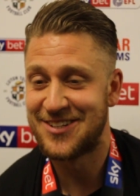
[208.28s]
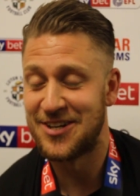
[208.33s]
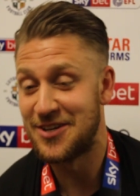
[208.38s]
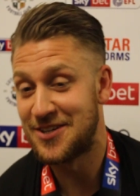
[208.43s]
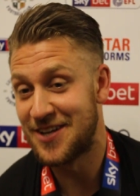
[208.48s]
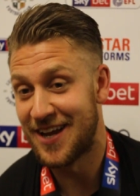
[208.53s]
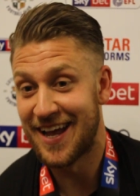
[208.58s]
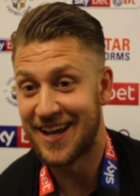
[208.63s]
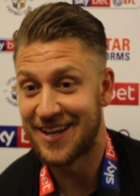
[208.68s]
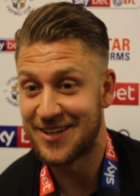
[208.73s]
she's
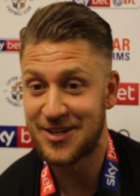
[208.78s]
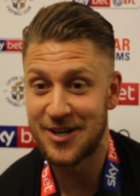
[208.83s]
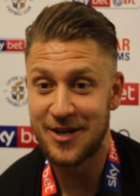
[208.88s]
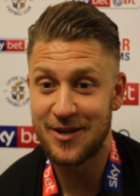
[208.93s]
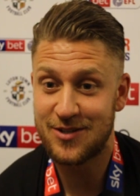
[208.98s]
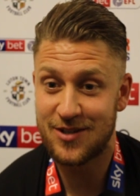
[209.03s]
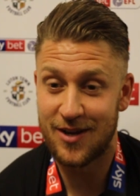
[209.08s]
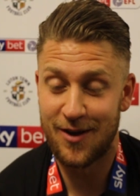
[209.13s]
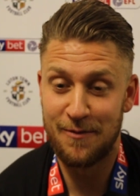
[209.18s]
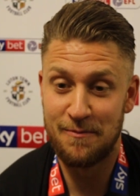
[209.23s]
yeah,
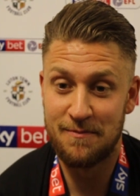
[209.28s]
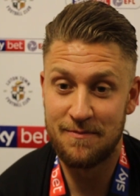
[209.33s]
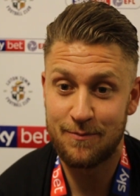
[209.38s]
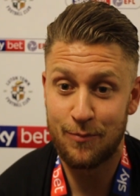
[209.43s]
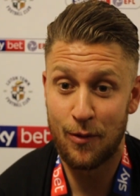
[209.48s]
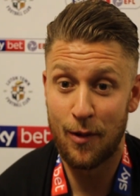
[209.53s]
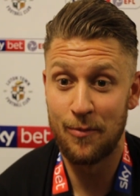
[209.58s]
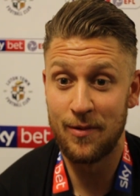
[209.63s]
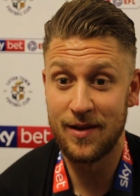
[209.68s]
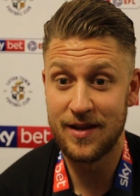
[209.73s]
she's um,
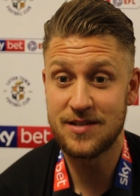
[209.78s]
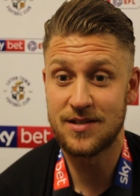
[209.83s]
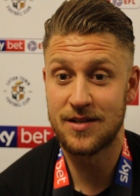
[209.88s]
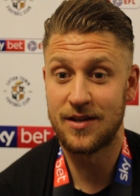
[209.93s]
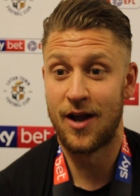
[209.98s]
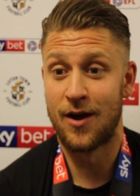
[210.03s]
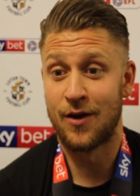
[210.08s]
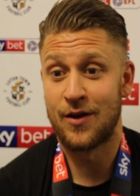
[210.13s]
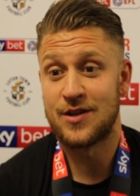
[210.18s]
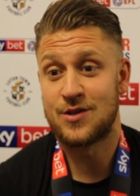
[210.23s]
probably is the
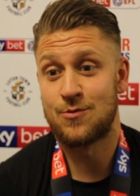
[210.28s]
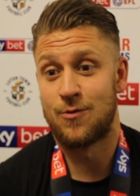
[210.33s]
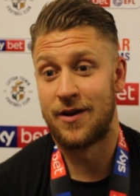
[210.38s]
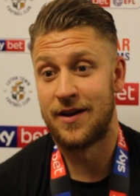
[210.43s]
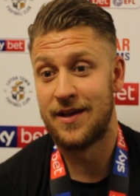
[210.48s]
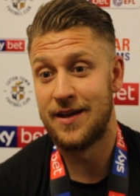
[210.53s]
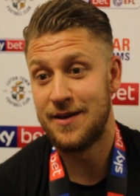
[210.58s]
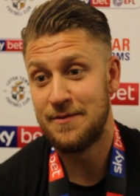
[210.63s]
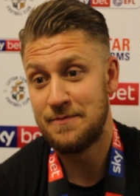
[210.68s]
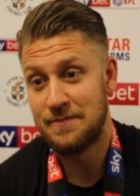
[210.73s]
youngest one
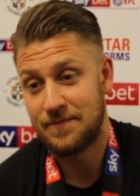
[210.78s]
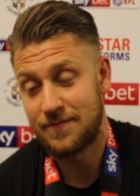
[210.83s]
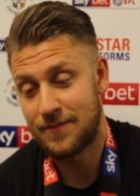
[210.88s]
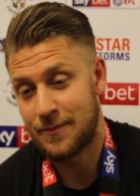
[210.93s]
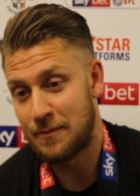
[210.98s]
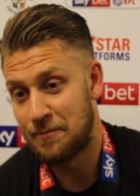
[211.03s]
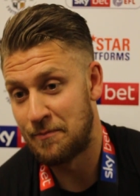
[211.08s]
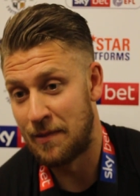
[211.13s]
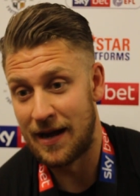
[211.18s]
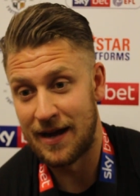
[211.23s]
here,
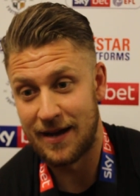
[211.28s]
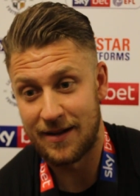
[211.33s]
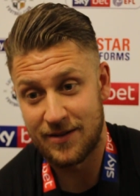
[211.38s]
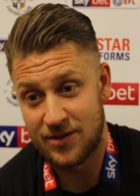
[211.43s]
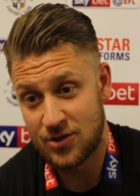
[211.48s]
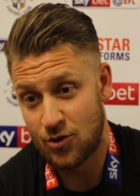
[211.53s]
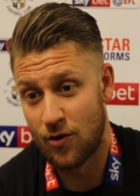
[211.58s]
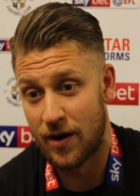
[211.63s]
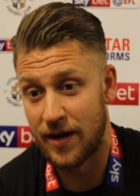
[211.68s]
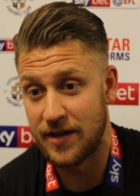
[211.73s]
but
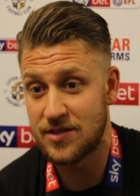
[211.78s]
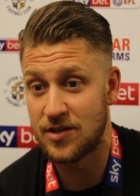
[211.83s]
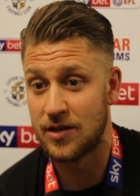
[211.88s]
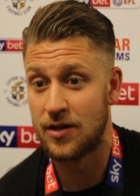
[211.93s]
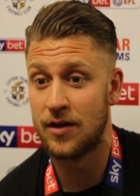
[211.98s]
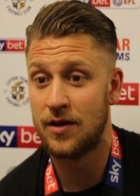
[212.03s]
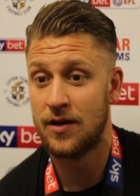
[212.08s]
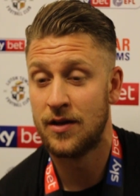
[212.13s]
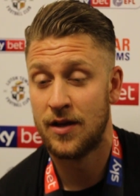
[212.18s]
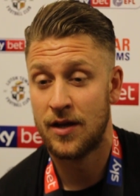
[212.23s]
it's great
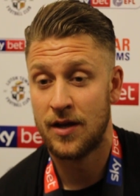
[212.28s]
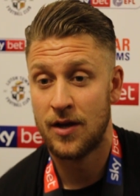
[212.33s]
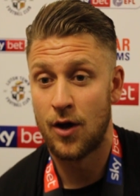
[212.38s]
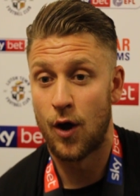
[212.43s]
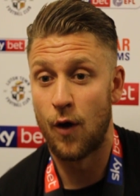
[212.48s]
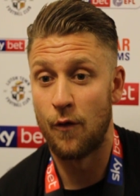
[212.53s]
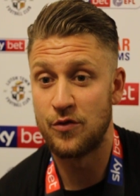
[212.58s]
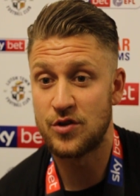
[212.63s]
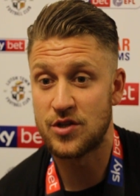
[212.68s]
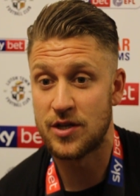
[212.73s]
to
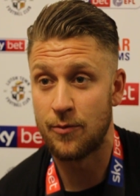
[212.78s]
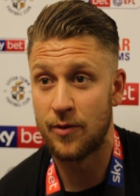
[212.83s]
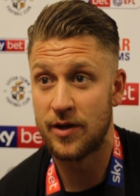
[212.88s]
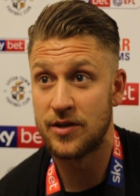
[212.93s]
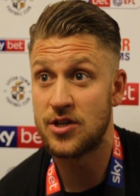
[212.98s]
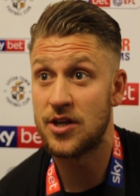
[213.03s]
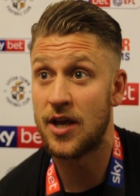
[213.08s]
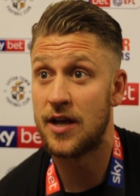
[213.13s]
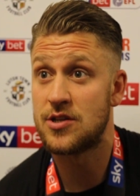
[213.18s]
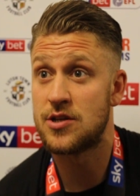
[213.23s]
obviously when
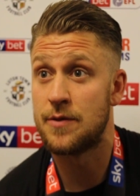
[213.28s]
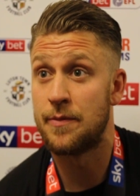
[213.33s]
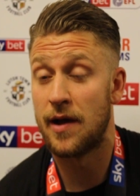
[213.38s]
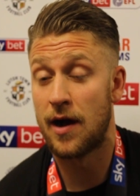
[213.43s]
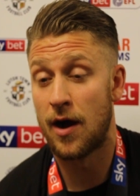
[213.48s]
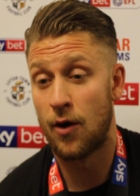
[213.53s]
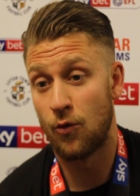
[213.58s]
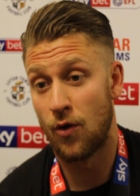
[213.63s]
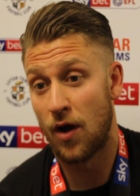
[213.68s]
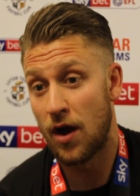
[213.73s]
she gets a bit
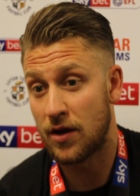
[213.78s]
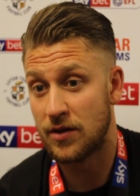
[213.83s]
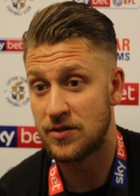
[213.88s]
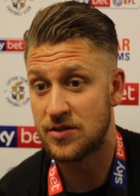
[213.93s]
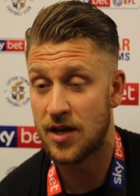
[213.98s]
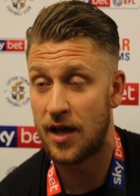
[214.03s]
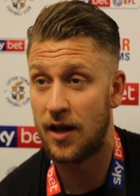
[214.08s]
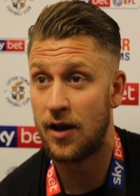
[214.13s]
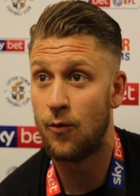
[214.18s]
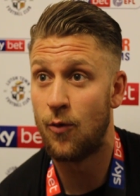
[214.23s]
older I can
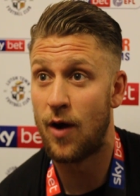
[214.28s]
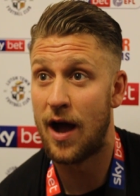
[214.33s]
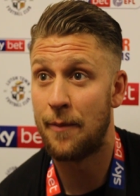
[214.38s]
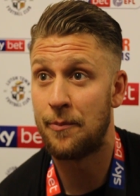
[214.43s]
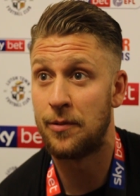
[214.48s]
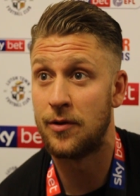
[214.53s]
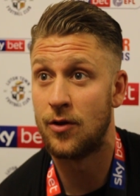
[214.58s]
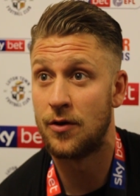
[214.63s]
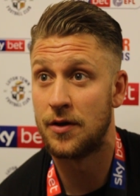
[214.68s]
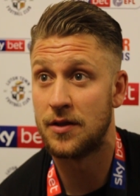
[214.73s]
tell her what
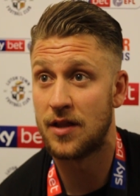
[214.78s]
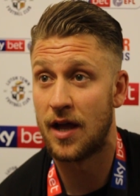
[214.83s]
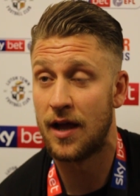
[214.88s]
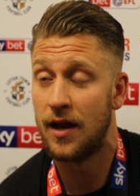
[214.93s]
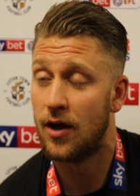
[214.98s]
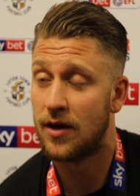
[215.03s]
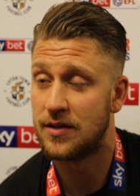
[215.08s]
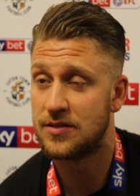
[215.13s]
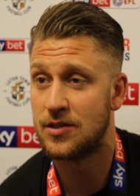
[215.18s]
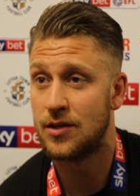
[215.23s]
happened on the day
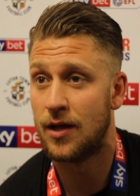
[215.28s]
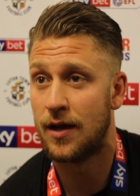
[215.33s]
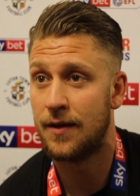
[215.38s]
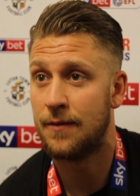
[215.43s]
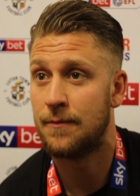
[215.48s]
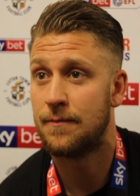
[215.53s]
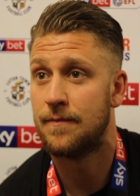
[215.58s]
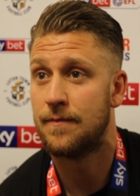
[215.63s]
like today.